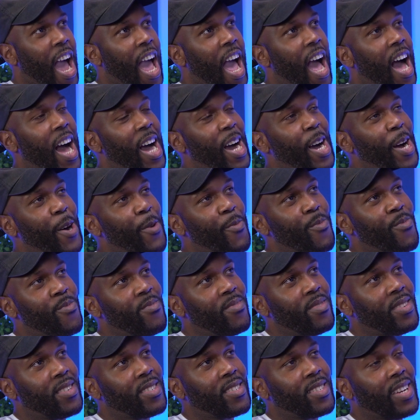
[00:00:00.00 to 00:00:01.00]

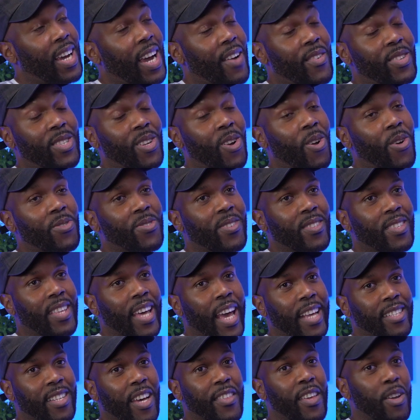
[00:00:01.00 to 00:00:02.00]
There's lots of
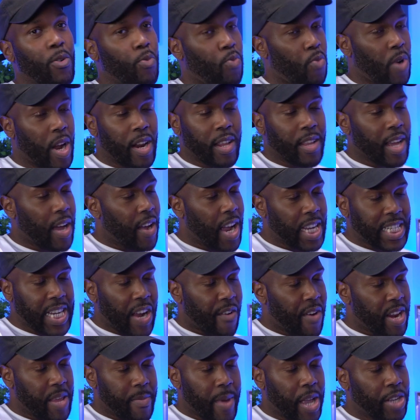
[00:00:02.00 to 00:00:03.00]
things. I think one, as I
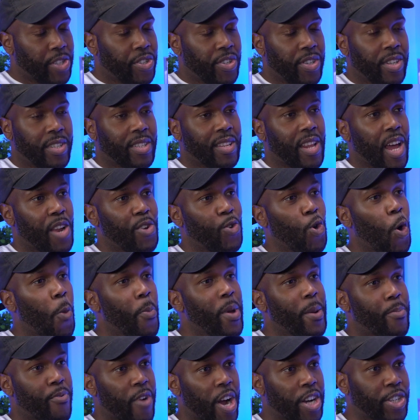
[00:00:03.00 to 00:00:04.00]
already mentioned, is like not
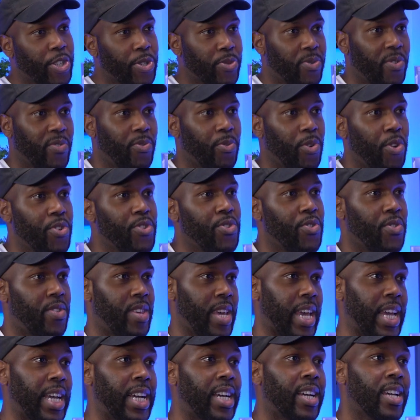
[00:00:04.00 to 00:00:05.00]
be precious with what you
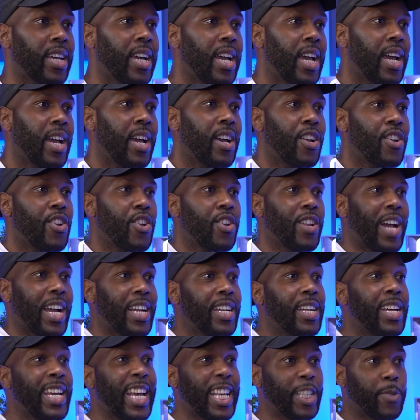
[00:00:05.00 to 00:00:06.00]
think
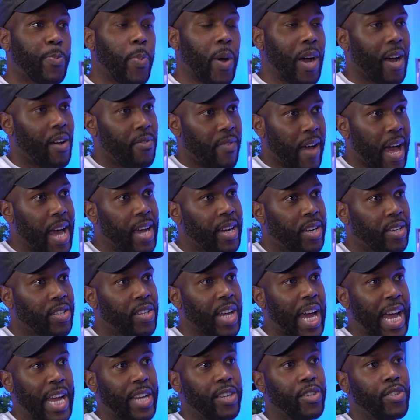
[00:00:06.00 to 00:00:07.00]
like is perfect.
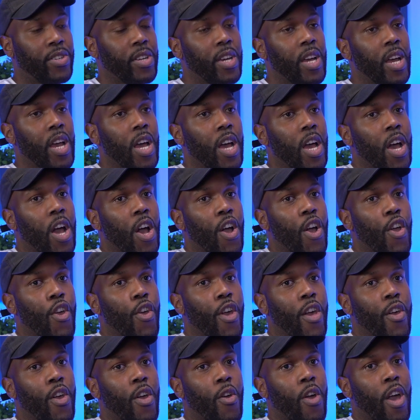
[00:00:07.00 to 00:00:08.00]
Yeah. And
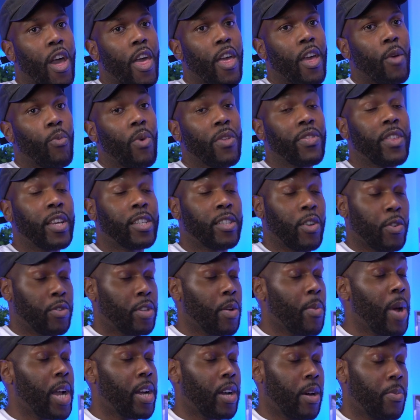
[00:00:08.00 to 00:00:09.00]
one thing,
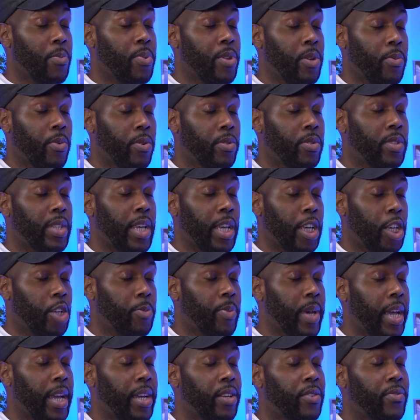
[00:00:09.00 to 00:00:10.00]
so my company was
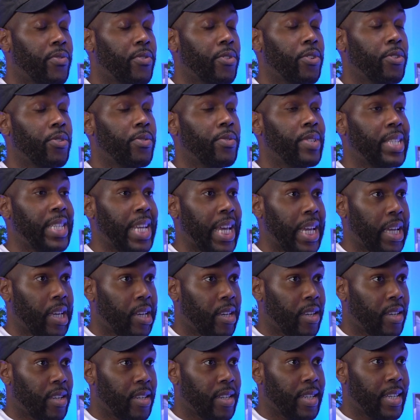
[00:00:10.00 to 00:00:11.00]
incubated through
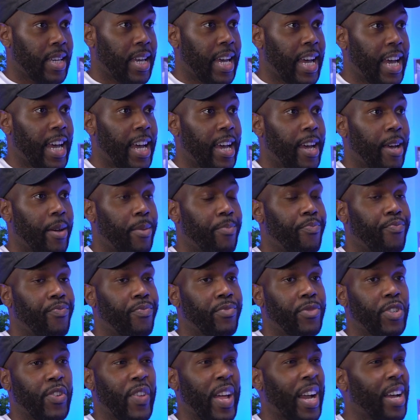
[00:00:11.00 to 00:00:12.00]
Zinc.
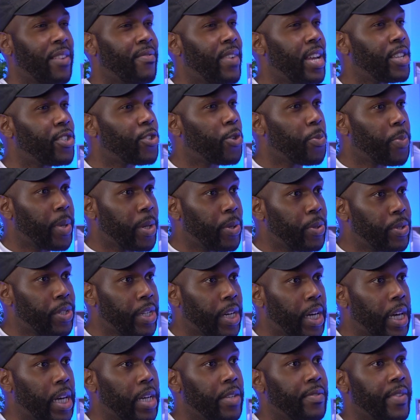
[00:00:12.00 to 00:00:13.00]
So like a venture
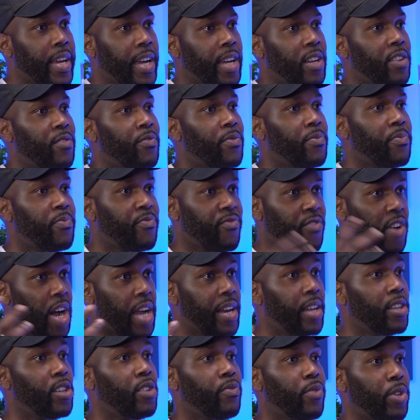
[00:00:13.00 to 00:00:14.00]
builder, they kind of
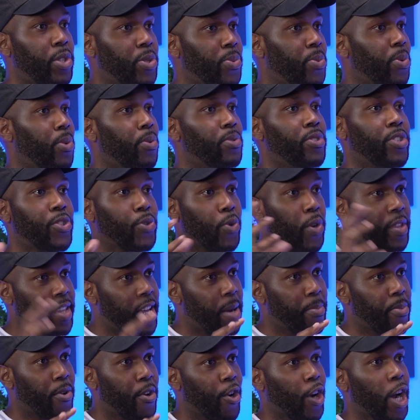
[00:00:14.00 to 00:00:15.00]
find individuals, you join
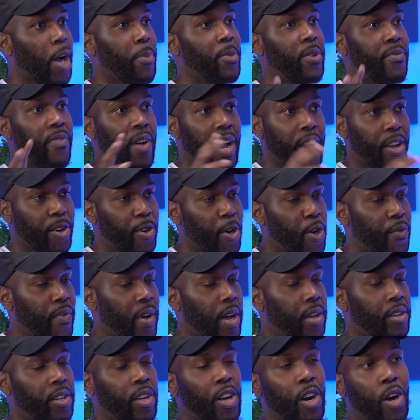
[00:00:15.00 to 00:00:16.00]
their program, you find a
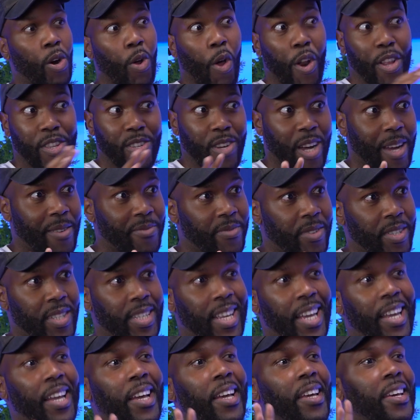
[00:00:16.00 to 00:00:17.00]
co-founder, a lot of time for
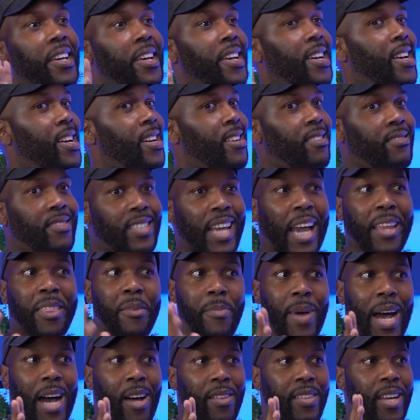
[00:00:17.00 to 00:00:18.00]
Zinc. Check
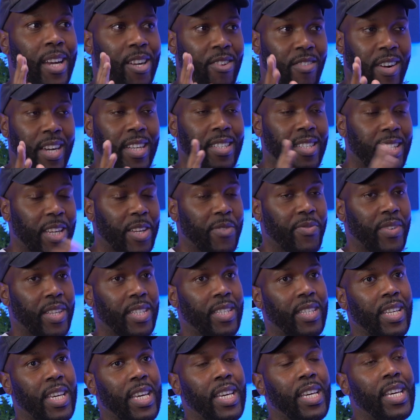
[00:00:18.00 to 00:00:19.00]
them out, they're great, Zinc
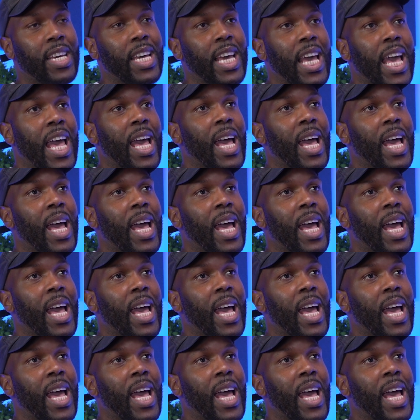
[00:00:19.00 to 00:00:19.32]
VC.